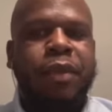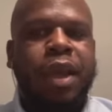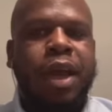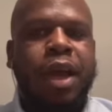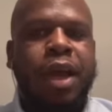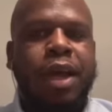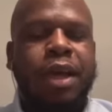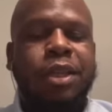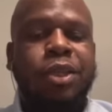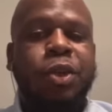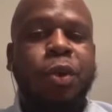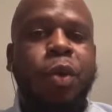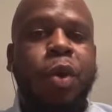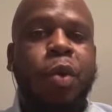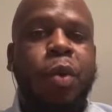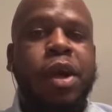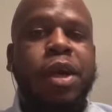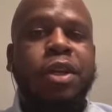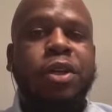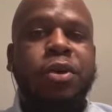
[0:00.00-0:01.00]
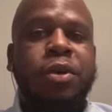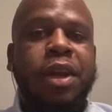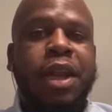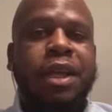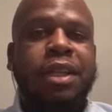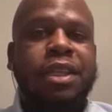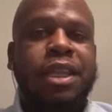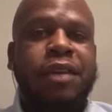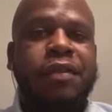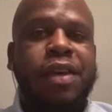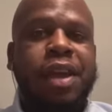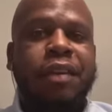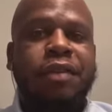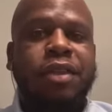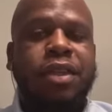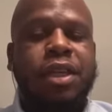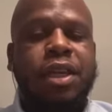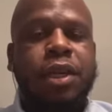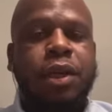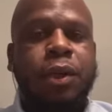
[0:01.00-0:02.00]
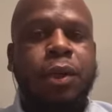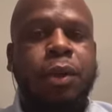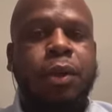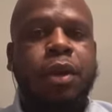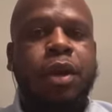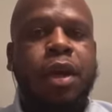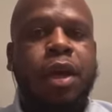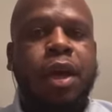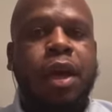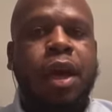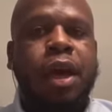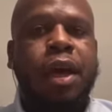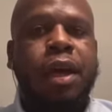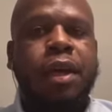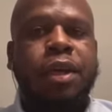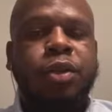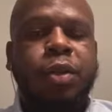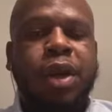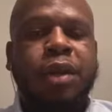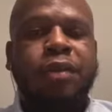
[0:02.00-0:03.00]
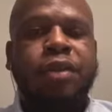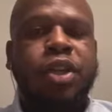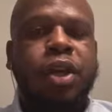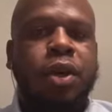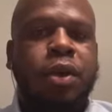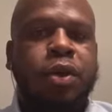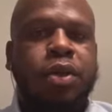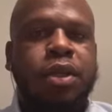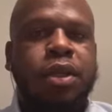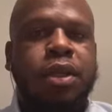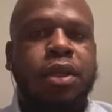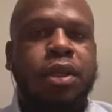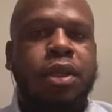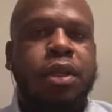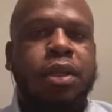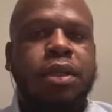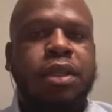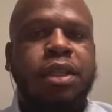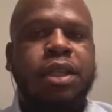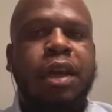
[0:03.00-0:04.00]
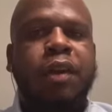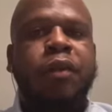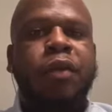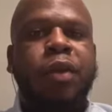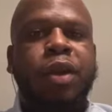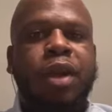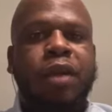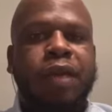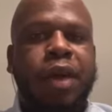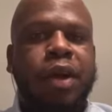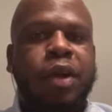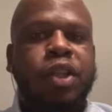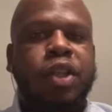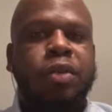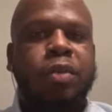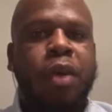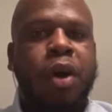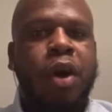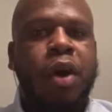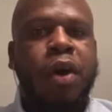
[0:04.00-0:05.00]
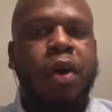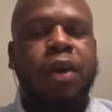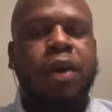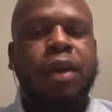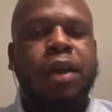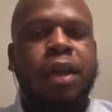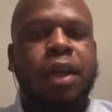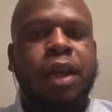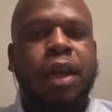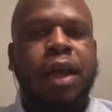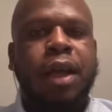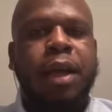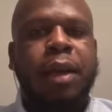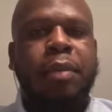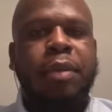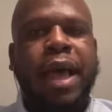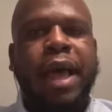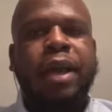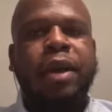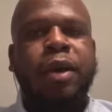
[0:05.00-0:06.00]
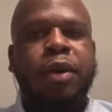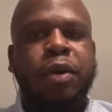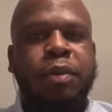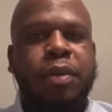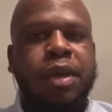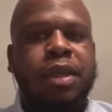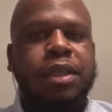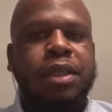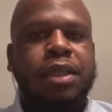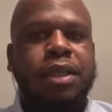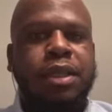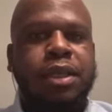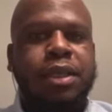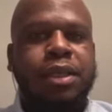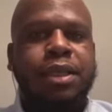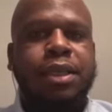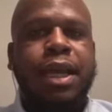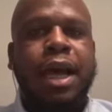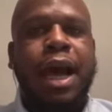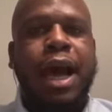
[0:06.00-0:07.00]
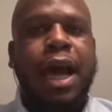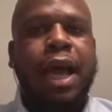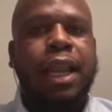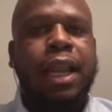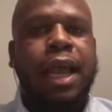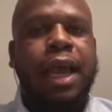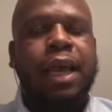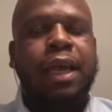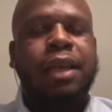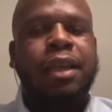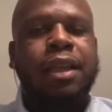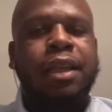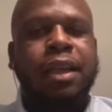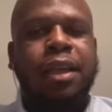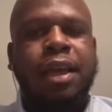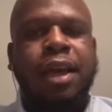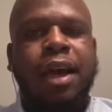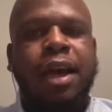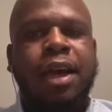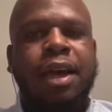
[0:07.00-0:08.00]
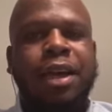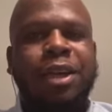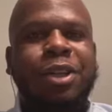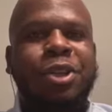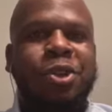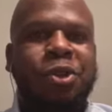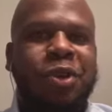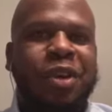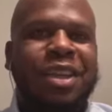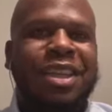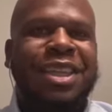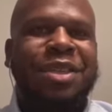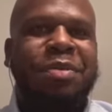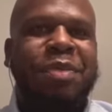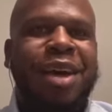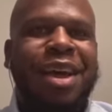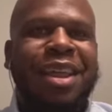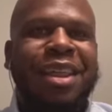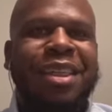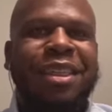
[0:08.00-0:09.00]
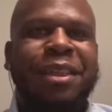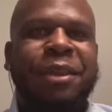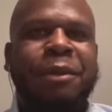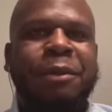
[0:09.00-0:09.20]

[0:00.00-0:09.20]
Uh, and so, what we're doing at TVFCU uh, as we have chosen several of our small uh, black-owned businesses to highlight uh, during this month.